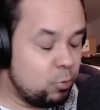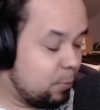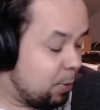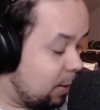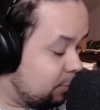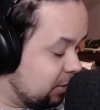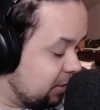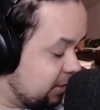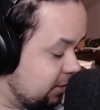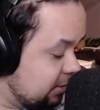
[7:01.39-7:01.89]

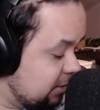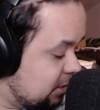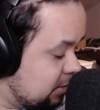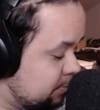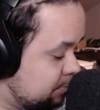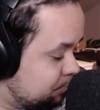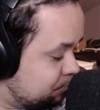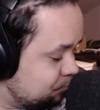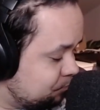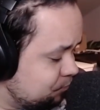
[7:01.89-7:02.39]
Republicans
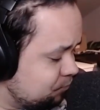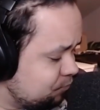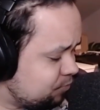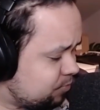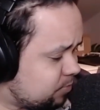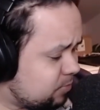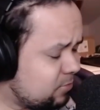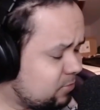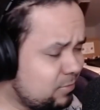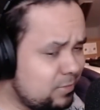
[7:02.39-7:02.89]

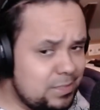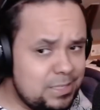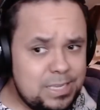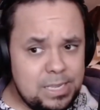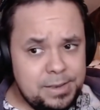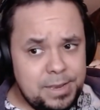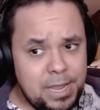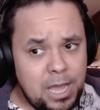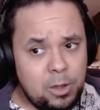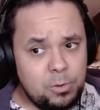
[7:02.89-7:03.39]

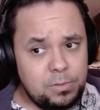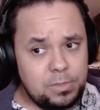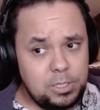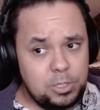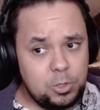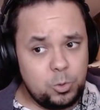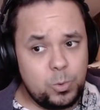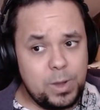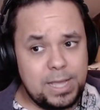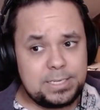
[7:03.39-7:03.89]
now in the
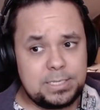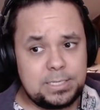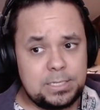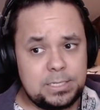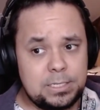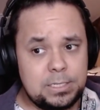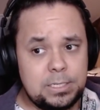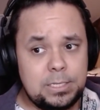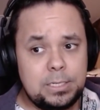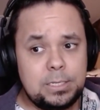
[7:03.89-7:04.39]
U
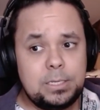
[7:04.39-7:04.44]
S,